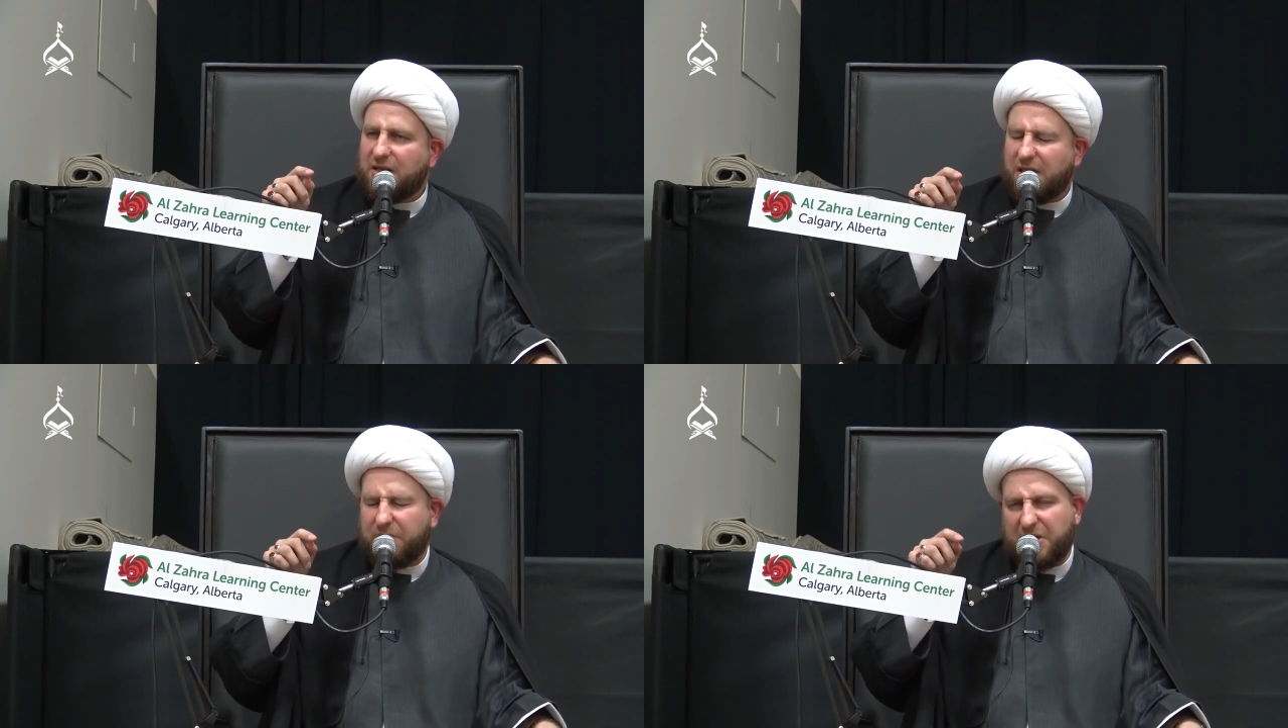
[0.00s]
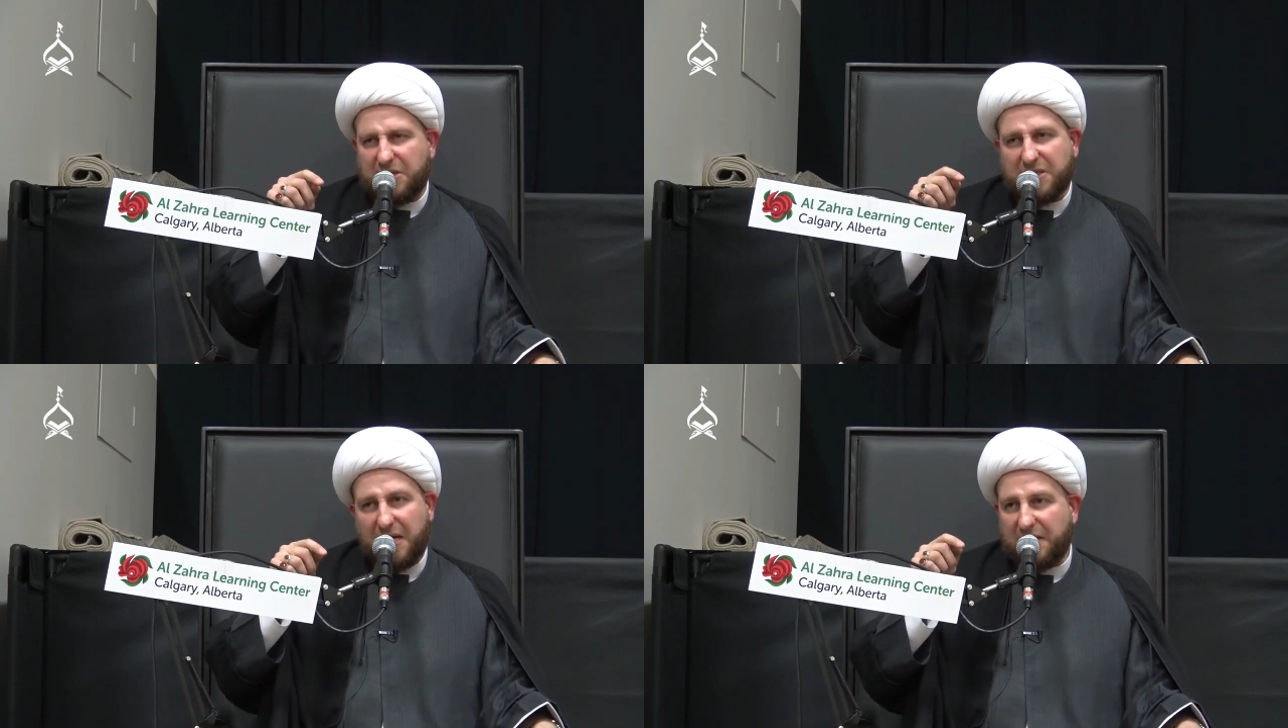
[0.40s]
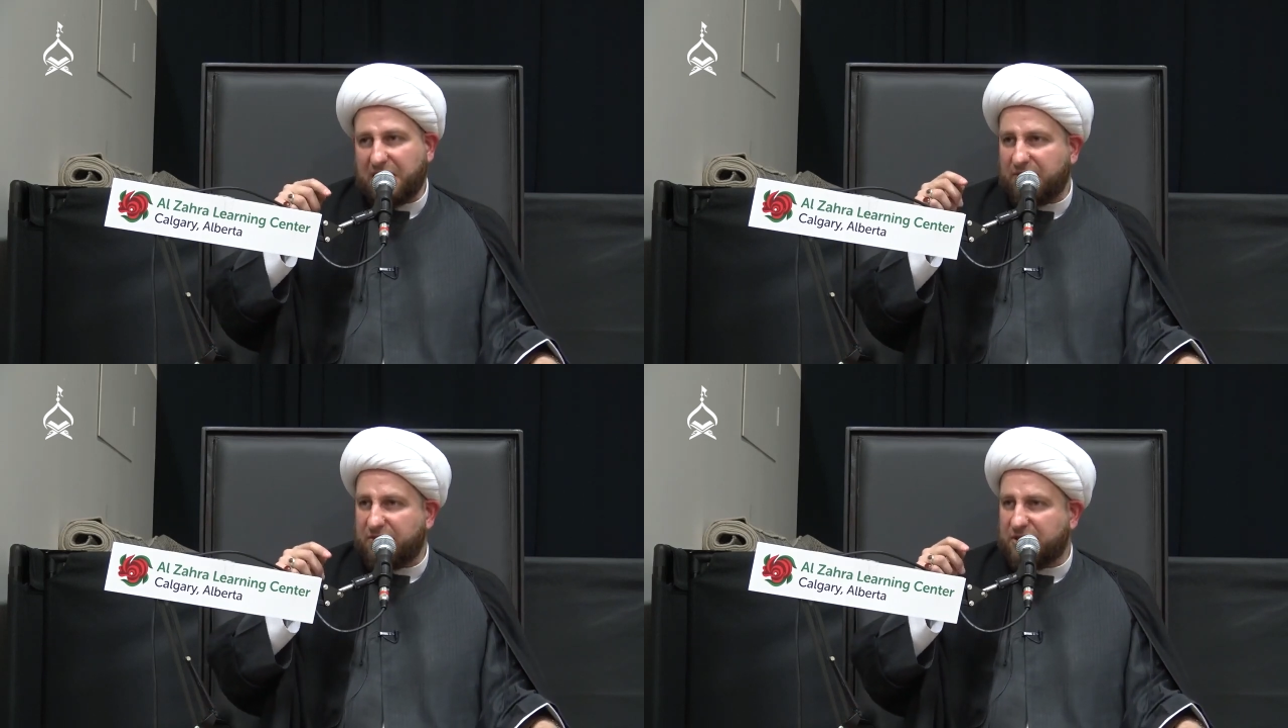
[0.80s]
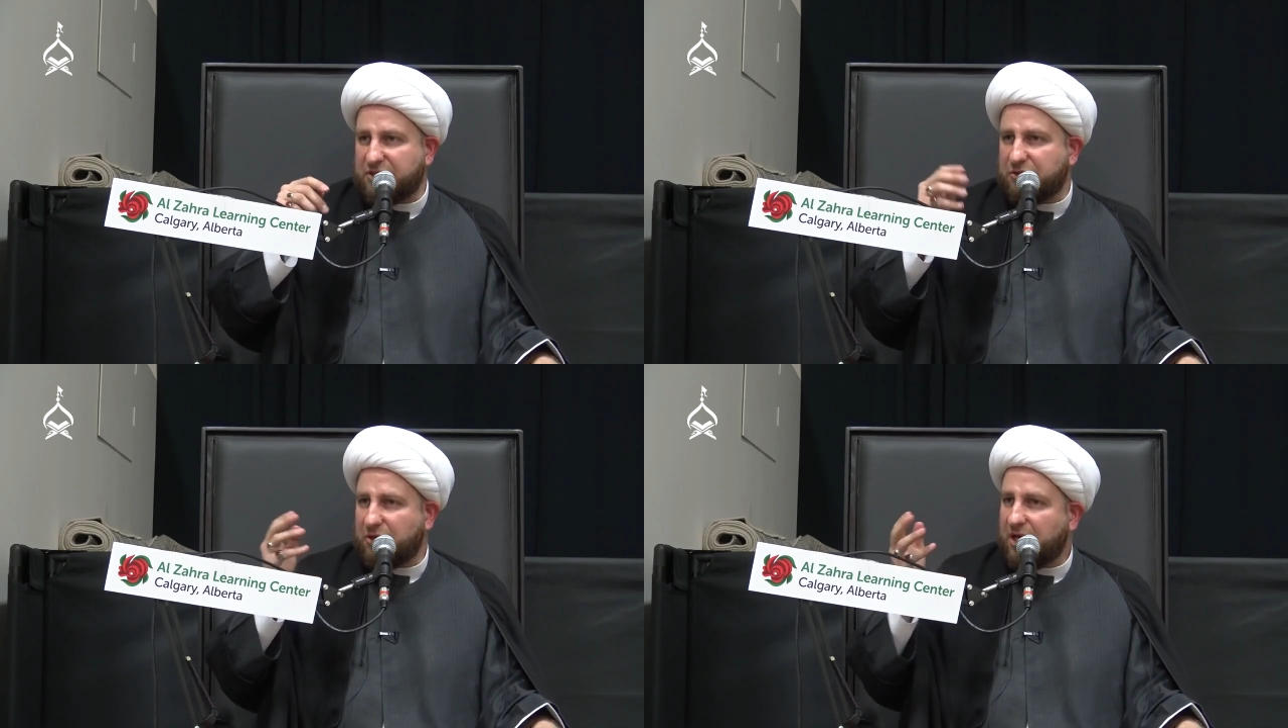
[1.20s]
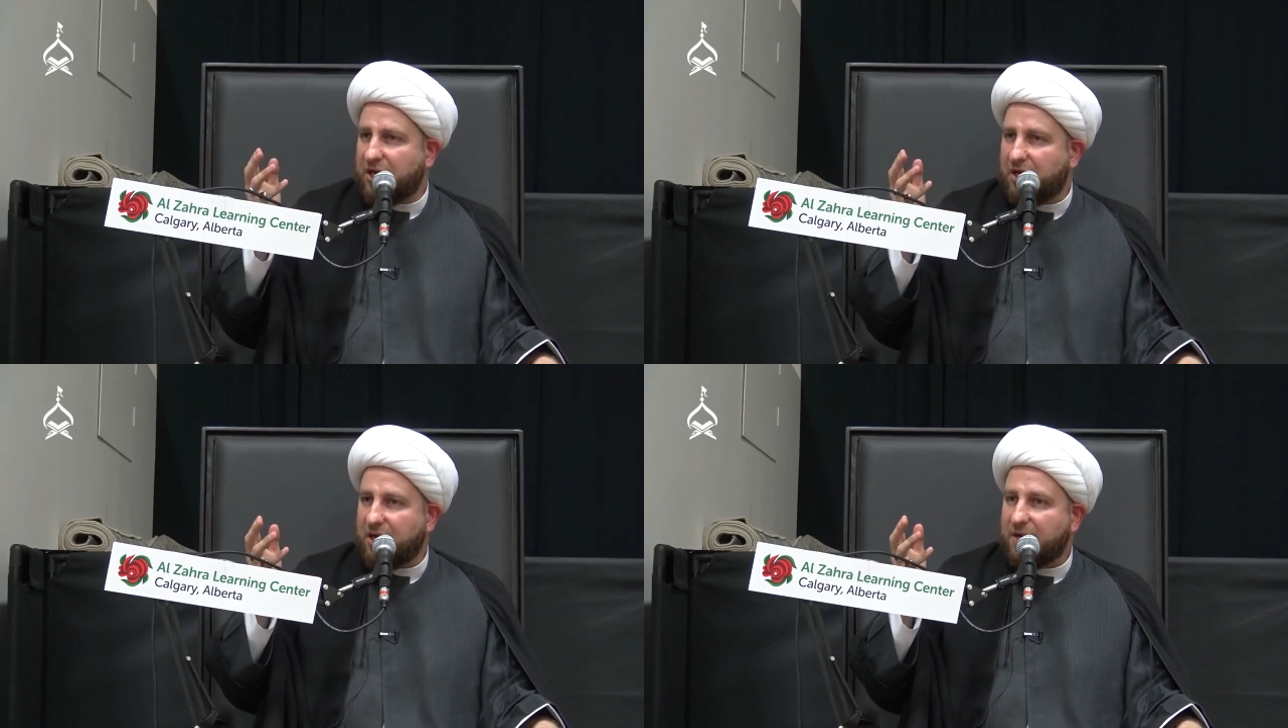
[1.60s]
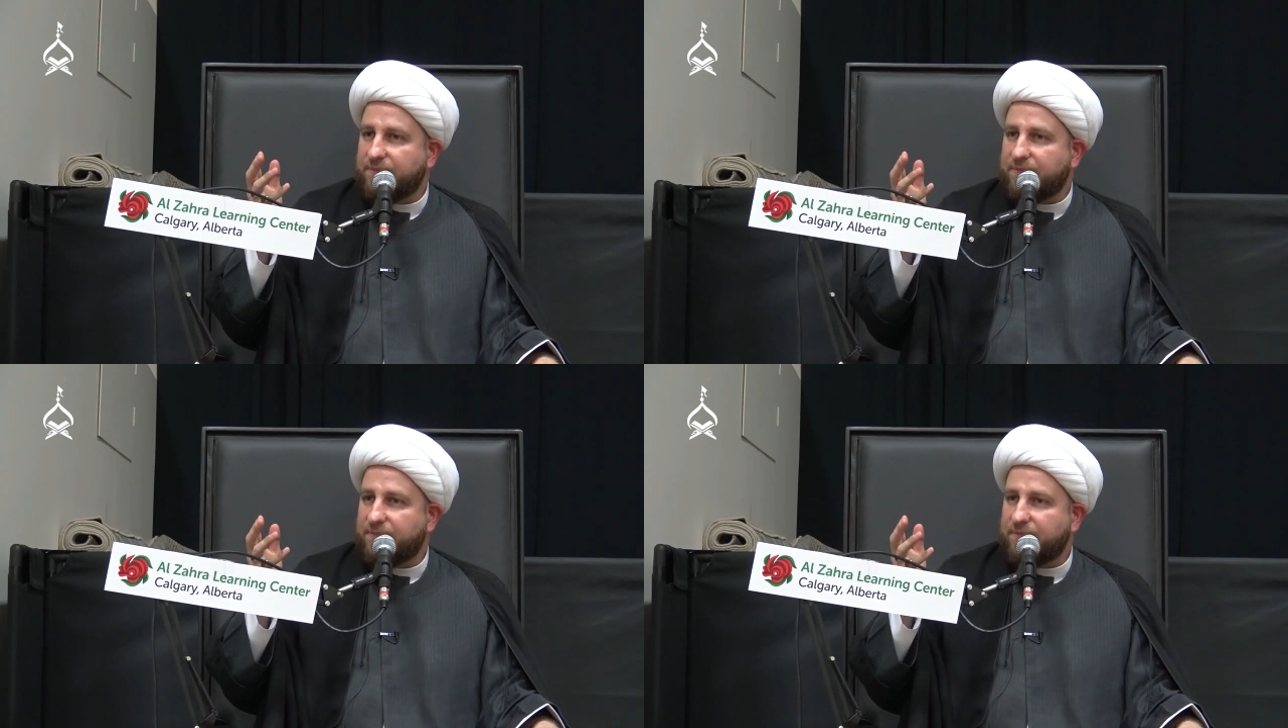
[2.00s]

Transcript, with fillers: the minute I leave this dunya.